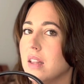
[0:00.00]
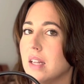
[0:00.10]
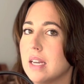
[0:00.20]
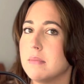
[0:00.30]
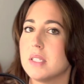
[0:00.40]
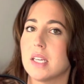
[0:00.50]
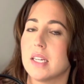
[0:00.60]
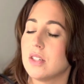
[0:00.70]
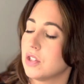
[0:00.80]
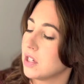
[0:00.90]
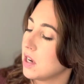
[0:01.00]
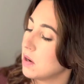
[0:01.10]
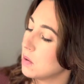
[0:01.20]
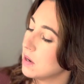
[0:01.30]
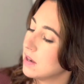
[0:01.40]
lambskin,
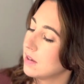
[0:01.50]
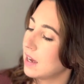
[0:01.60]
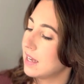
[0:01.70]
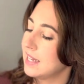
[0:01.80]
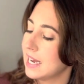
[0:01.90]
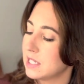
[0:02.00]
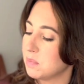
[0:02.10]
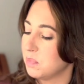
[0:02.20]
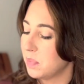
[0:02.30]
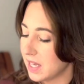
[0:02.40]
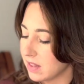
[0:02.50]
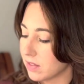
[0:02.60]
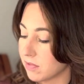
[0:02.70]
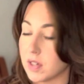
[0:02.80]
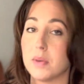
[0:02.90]
so it has been
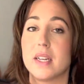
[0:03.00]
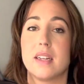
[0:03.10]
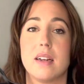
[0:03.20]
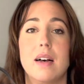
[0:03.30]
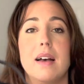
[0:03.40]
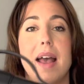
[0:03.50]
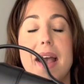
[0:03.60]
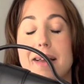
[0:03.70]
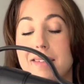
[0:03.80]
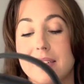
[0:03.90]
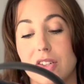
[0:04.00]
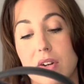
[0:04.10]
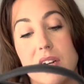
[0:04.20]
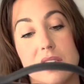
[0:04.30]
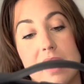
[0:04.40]
through it and
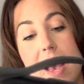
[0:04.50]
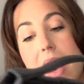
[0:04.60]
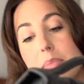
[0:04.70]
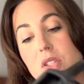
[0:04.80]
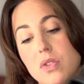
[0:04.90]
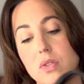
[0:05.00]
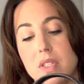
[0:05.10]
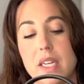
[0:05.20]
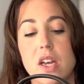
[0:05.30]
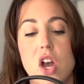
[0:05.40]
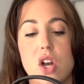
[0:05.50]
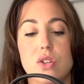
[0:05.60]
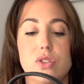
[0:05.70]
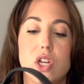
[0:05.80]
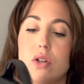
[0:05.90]
there is absolutely
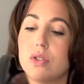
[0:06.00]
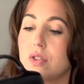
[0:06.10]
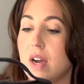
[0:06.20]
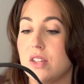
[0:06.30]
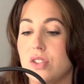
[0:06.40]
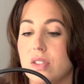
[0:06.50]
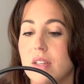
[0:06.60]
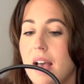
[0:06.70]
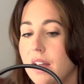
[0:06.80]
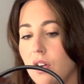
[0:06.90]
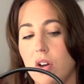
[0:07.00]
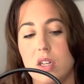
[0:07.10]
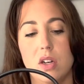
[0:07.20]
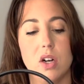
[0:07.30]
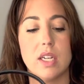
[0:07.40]
no scratches at
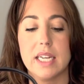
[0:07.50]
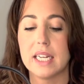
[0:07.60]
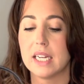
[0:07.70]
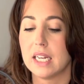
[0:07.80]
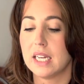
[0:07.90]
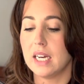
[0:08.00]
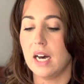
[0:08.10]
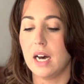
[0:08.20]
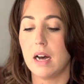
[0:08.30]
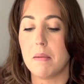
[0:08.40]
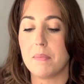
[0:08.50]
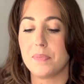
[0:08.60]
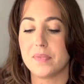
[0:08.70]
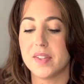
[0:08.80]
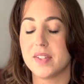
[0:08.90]
all on it.
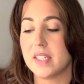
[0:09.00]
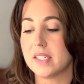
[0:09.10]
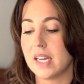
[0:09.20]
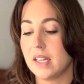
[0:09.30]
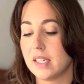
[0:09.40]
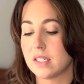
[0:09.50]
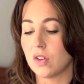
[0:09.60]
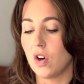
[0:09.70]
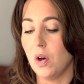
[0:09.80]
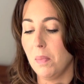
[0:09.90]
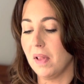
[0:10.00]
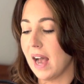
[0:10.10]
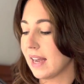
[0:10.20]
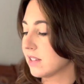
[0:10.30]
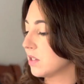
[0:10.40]
The detailing is all
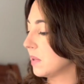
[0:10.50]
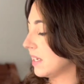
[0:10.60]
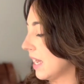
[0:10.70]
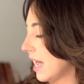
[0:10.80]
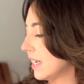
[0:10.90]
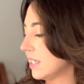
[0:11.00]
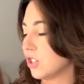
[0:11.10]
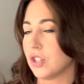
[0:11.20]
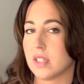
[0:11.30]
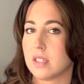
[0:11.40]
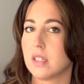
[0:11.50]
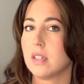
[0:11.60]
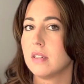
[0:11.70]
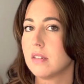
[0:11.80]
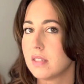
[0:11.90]
black, so again, it's just
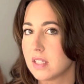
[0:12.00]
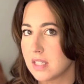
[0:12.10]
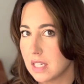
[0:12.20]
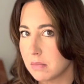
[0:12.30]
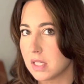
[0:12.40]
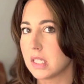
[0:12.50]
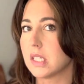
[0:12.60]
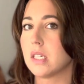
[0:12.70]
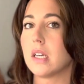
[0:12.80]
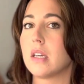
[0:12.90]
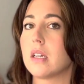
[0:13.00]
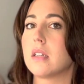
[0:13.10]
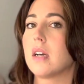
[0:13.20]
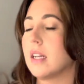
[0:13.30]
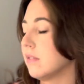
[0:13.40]
seamlessly
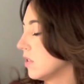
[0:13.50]
kind of